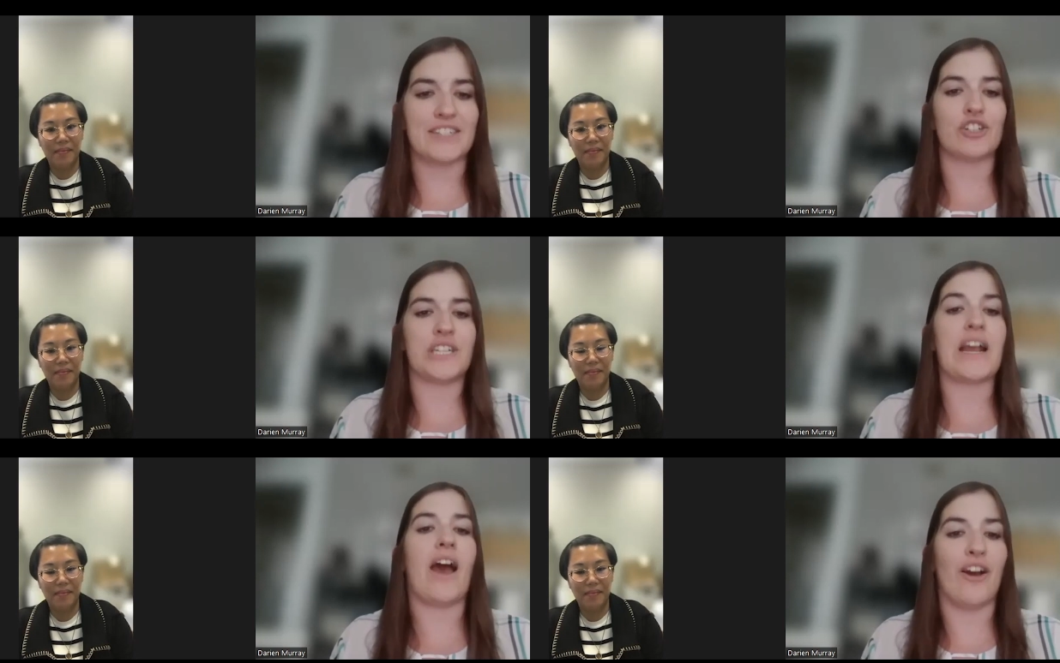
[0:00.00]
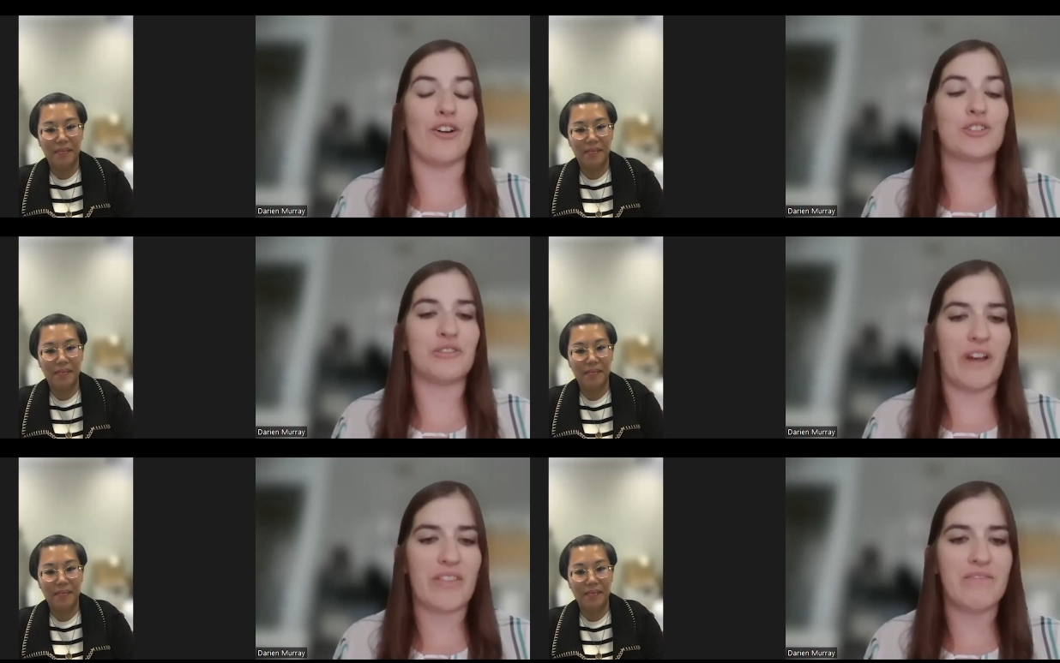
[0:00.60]
Speaker 1: facts interesting. I
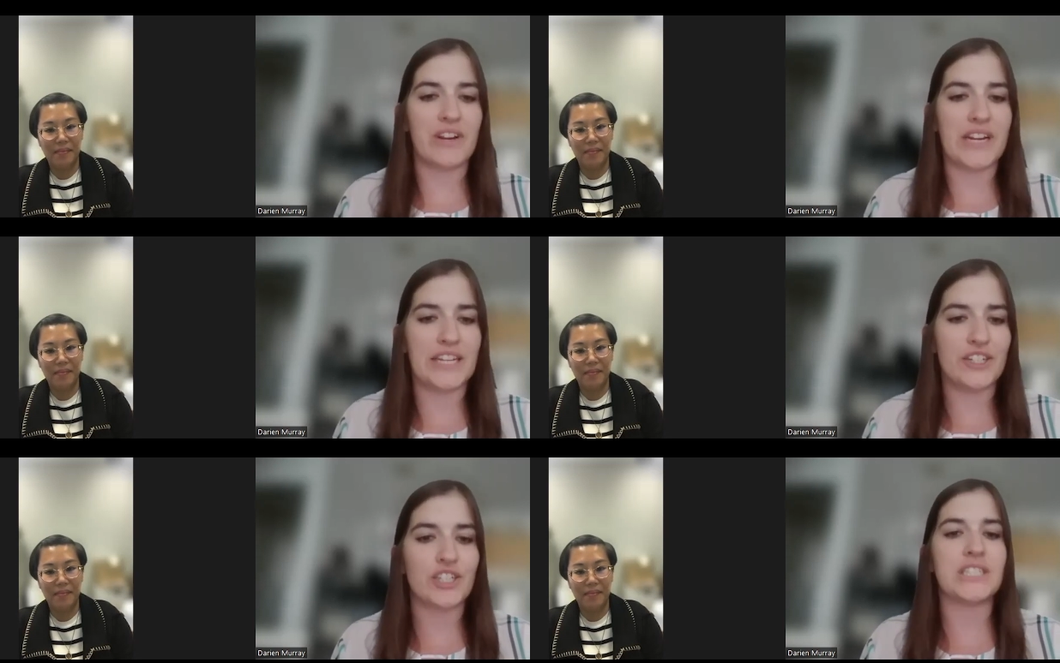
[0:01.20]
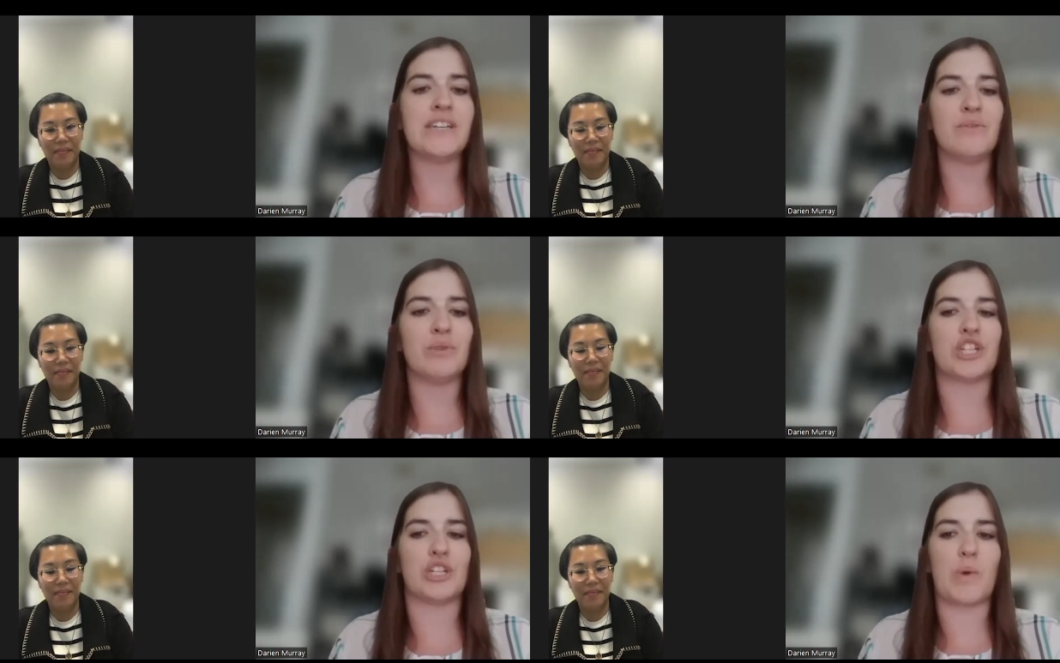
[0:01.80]
also found them very
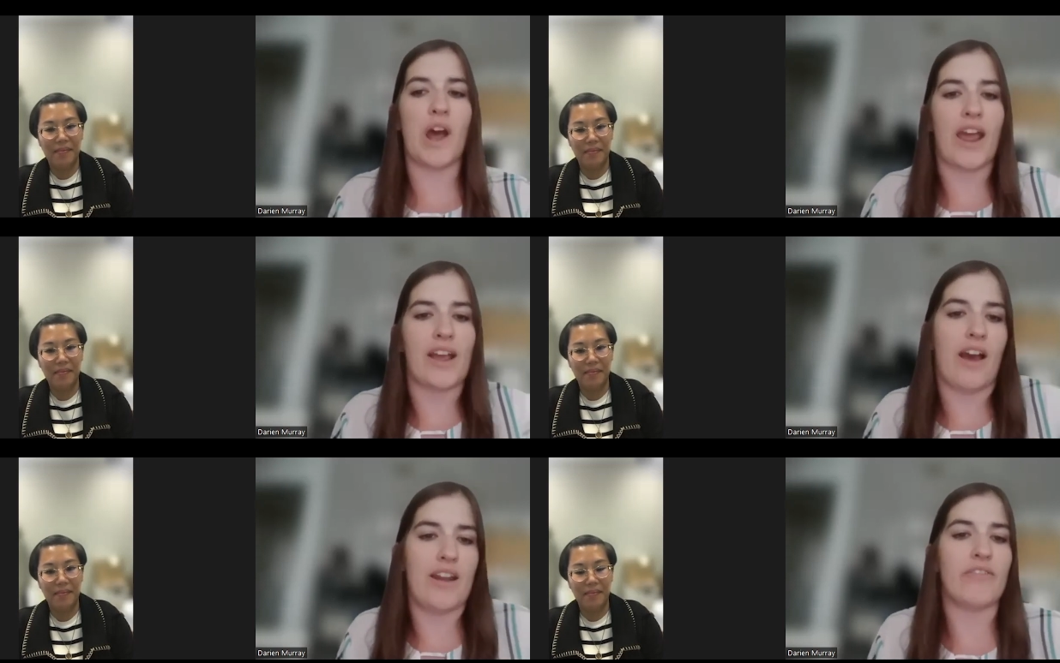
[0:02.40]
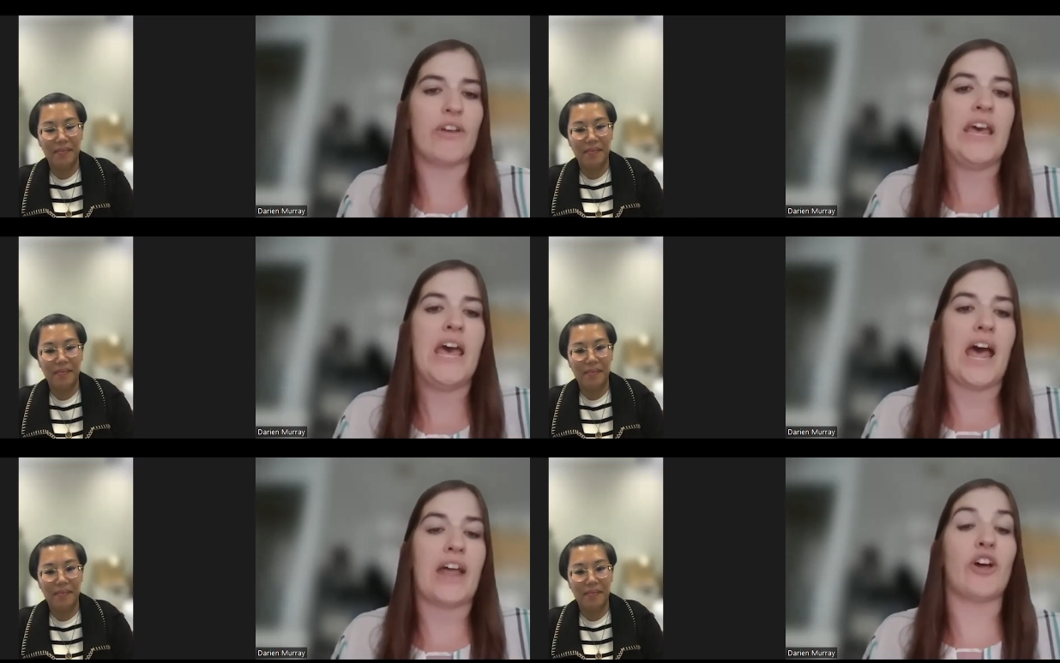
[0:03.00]
interesting, which is why I kind of
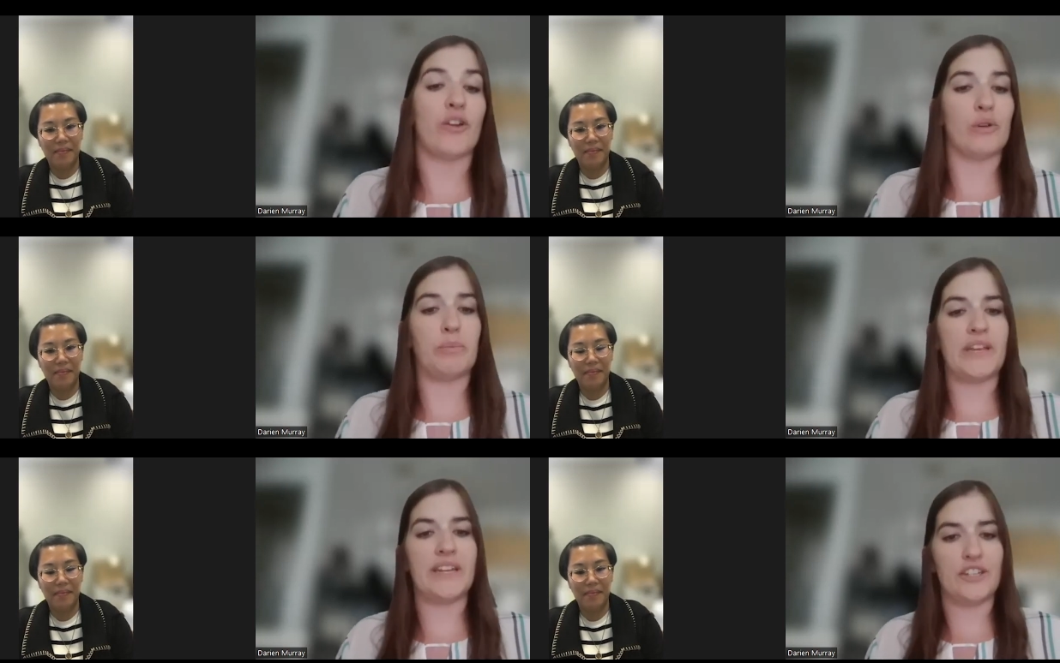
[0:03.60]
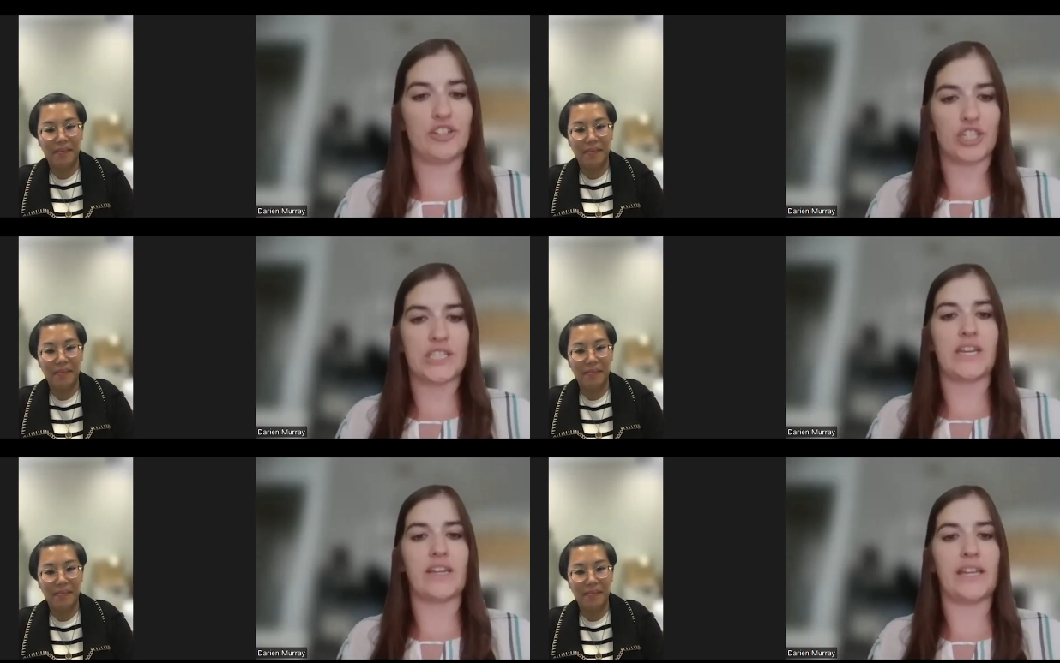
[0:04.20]
thought it would be an
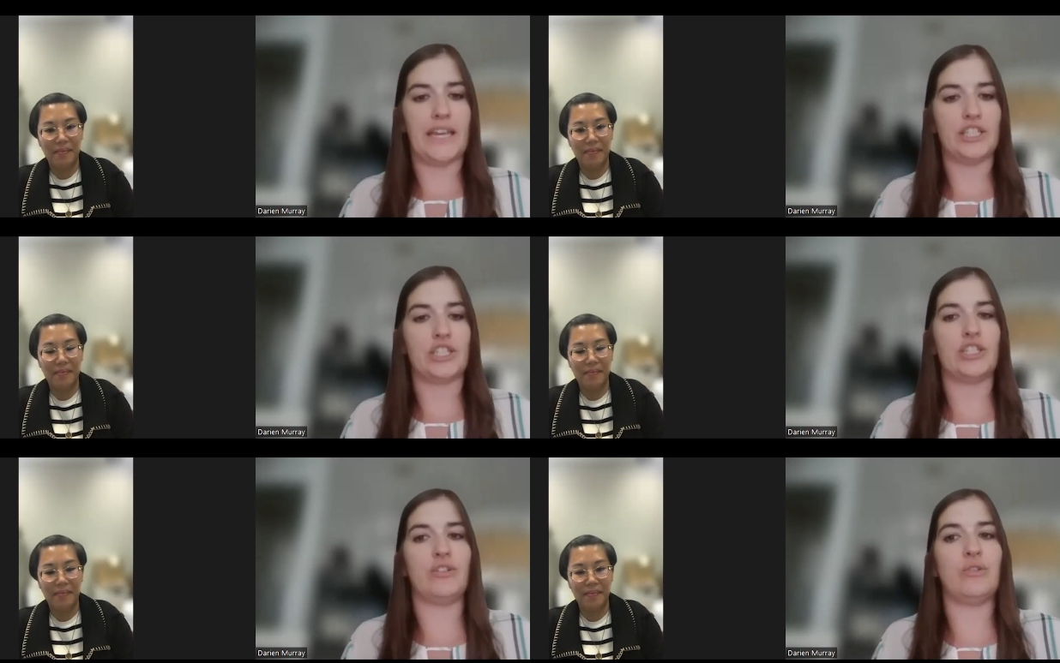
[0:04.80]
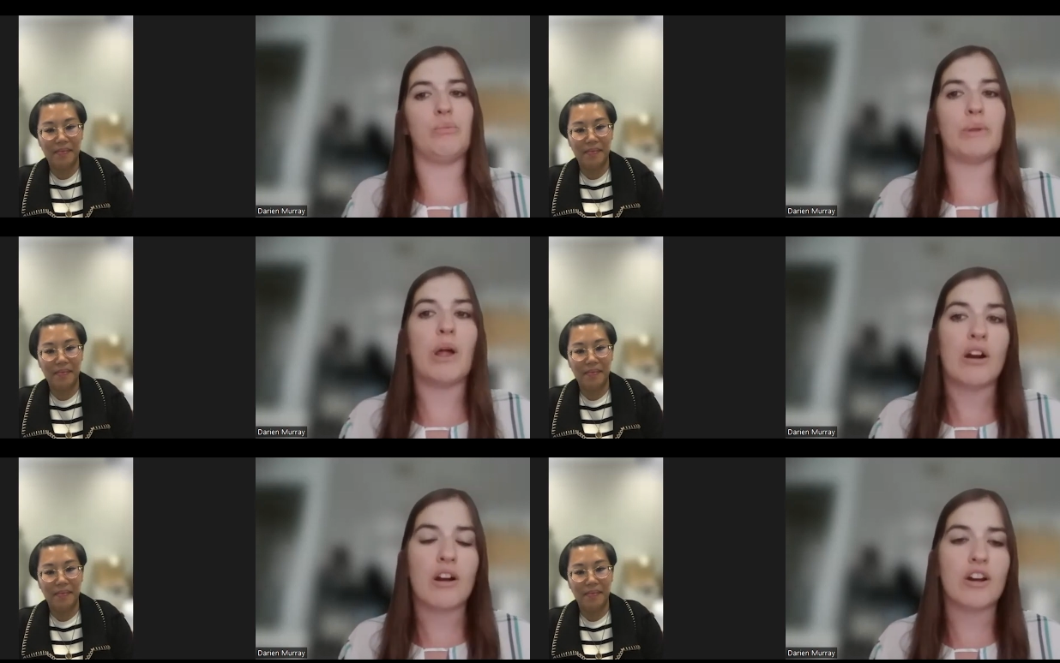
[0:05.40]
interesting case to
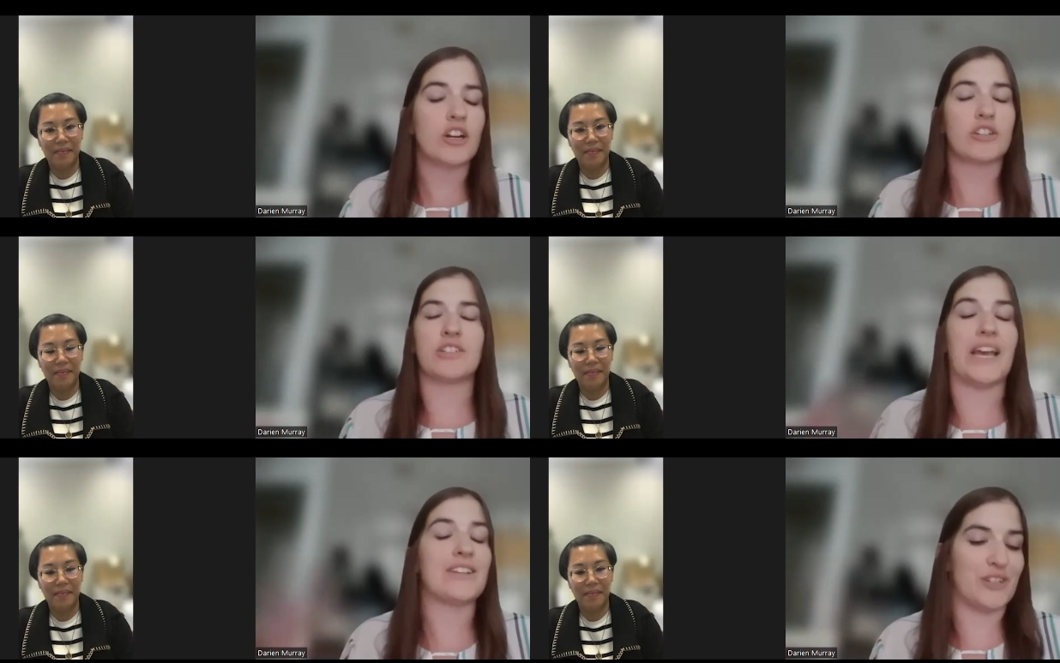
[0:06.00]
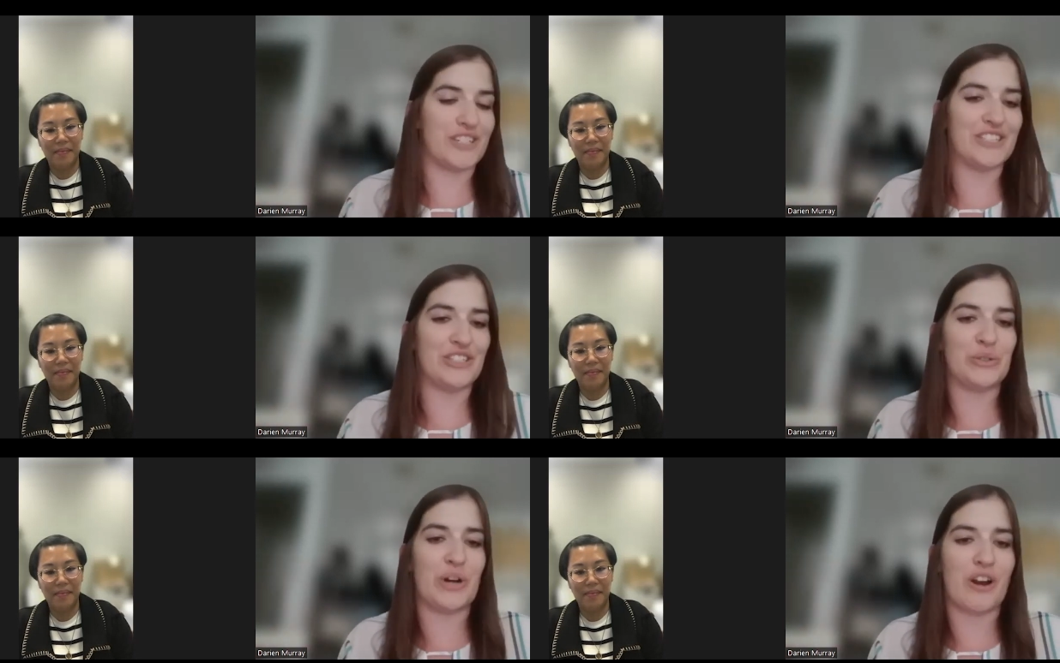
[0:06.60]
blog or, yeah, sorry, to
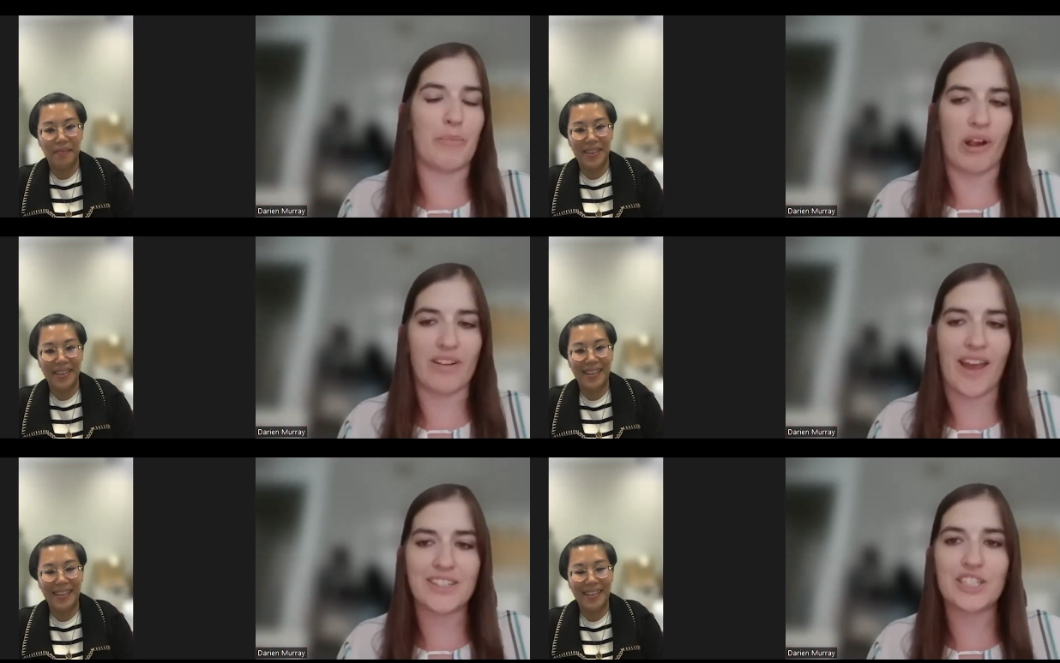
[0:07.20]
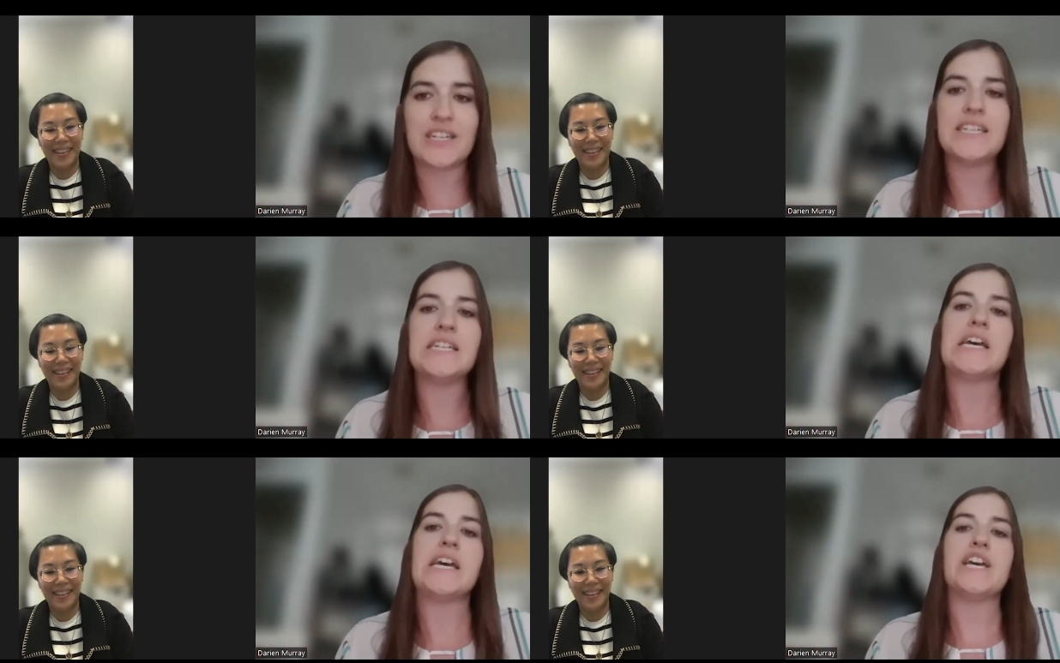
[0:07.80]
do our podcast on.